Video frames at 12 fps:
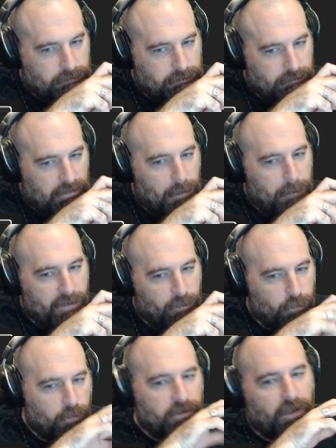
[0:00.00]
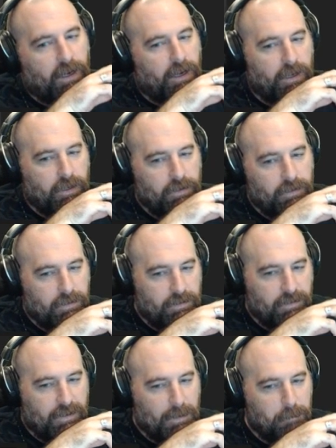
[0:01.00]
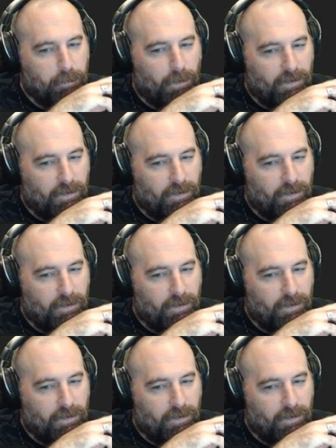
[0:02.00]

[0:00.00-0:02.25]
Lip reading: I met you through Ty. I bought